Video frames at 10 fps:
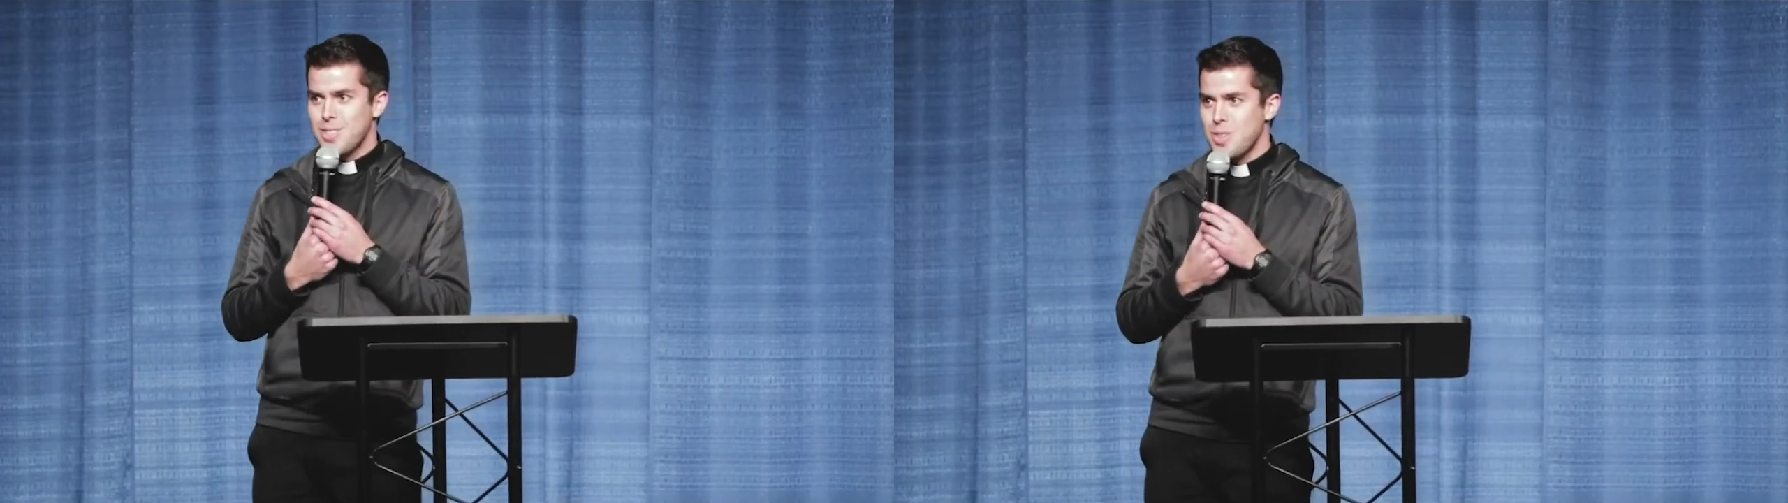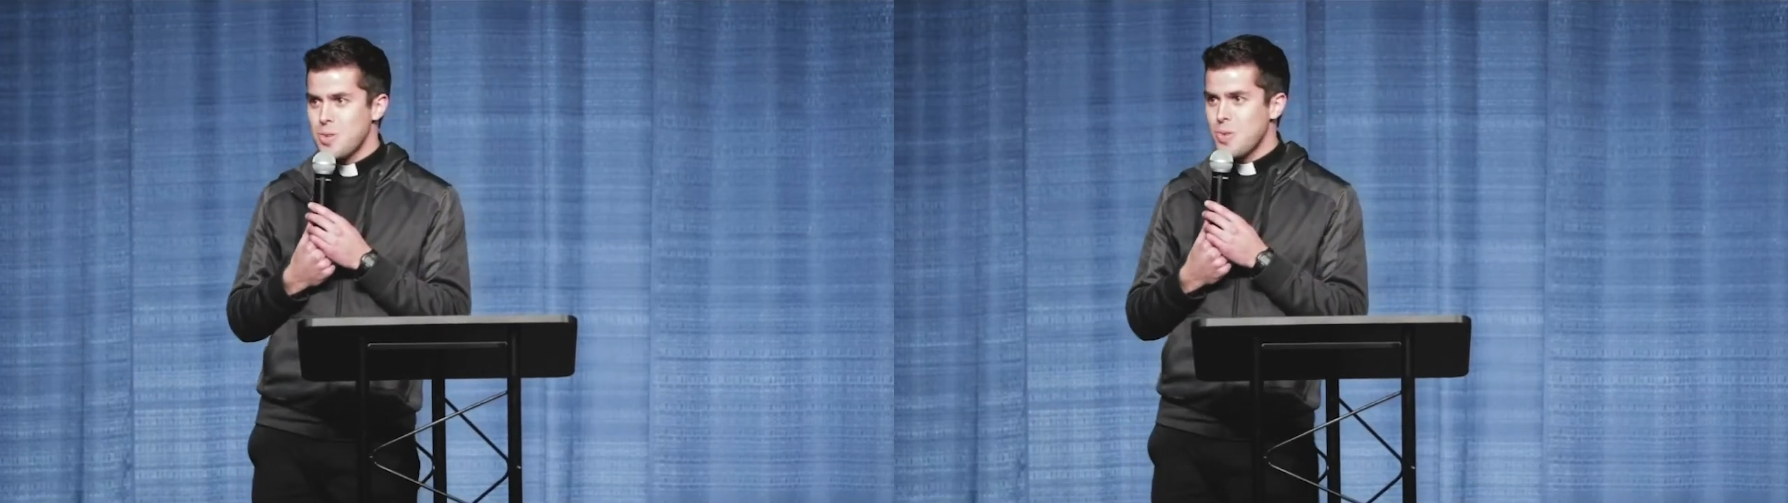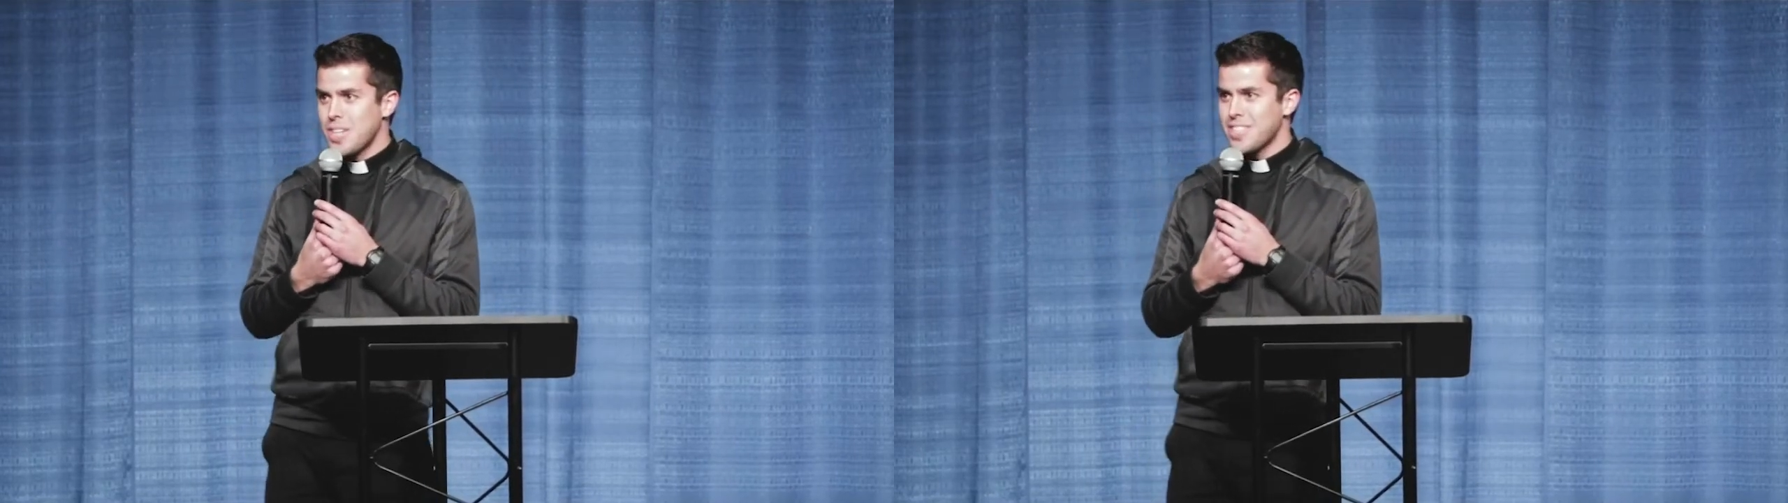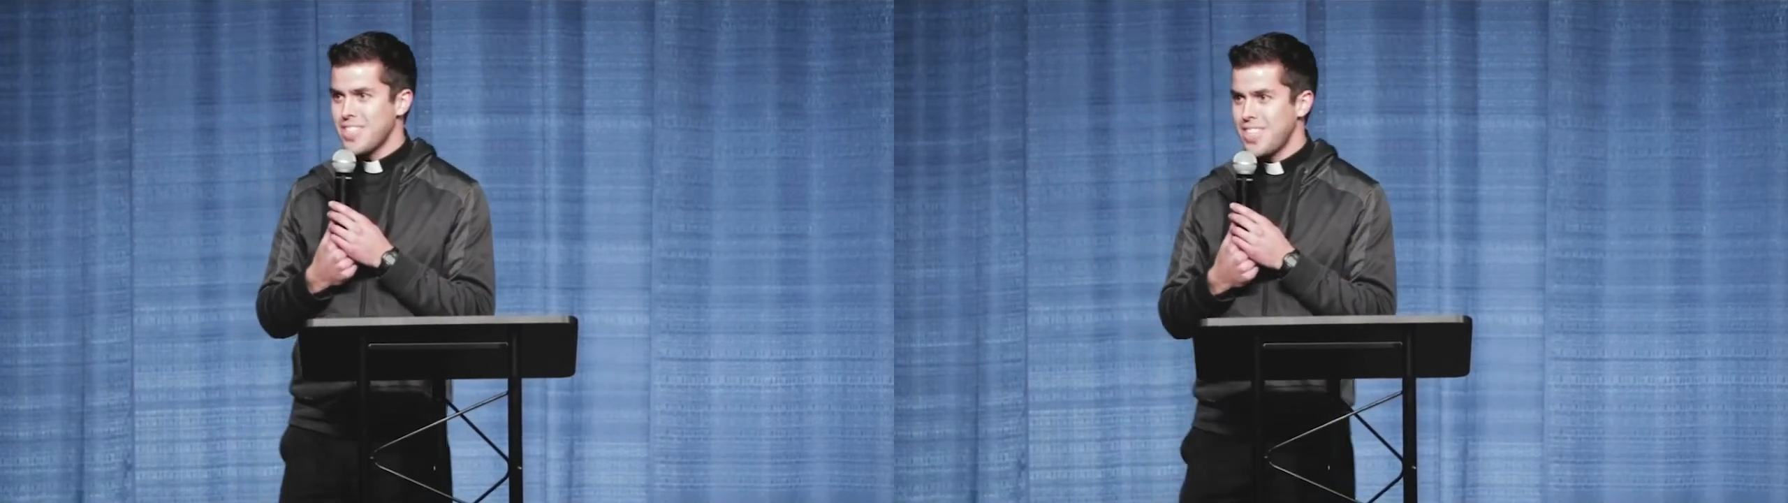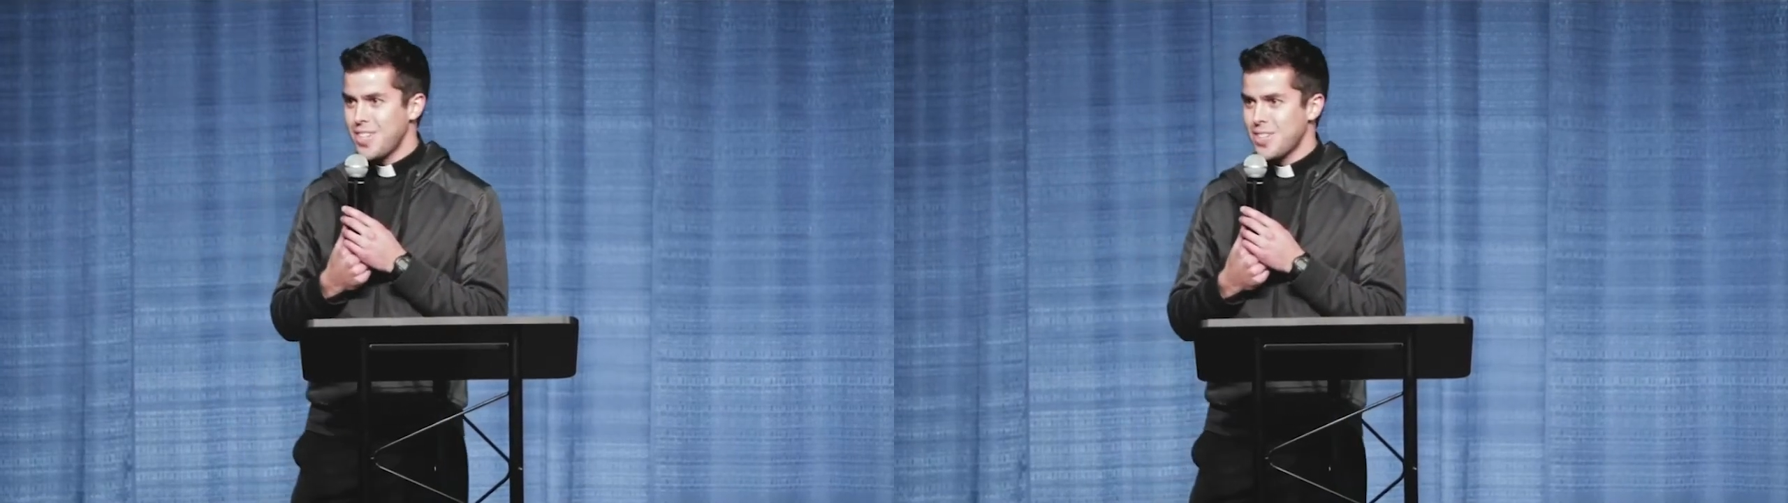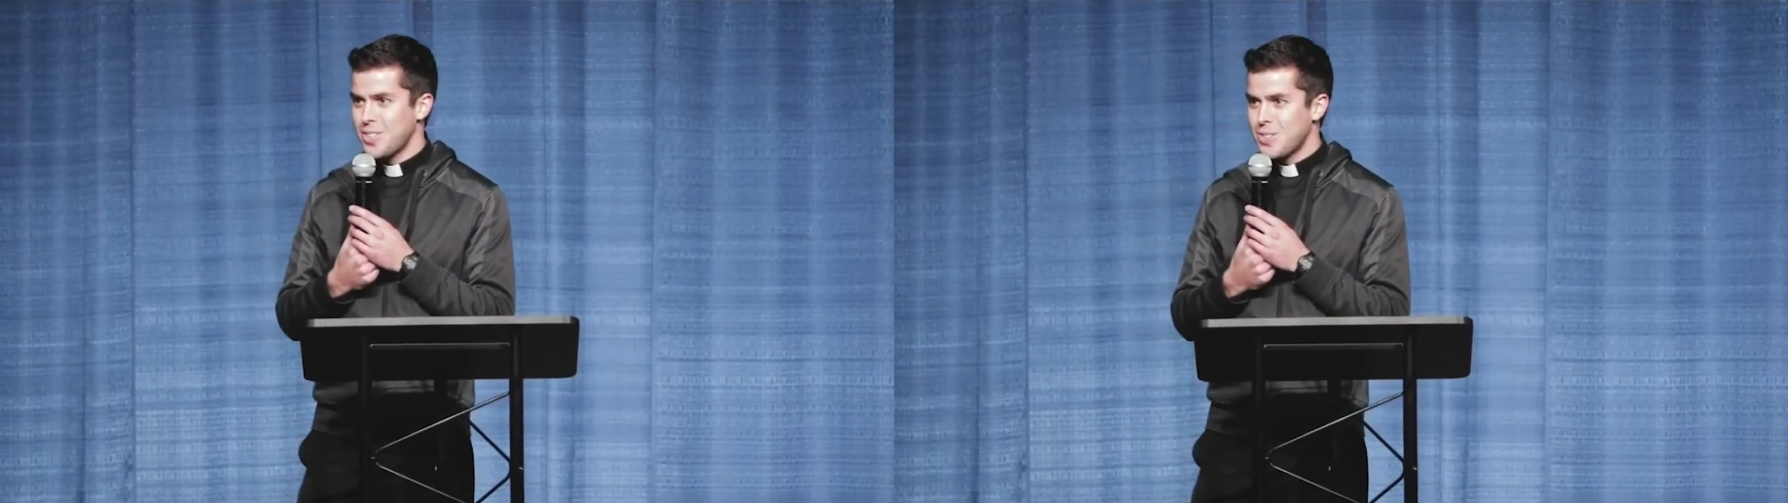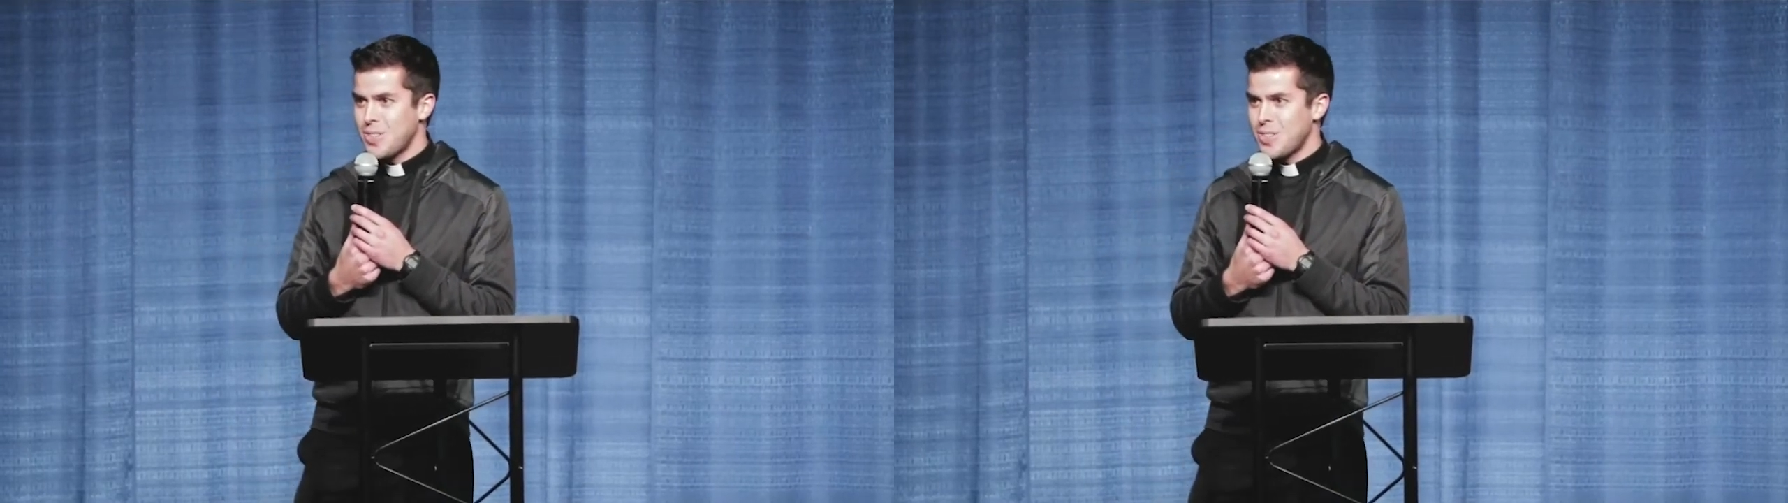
do you want to heal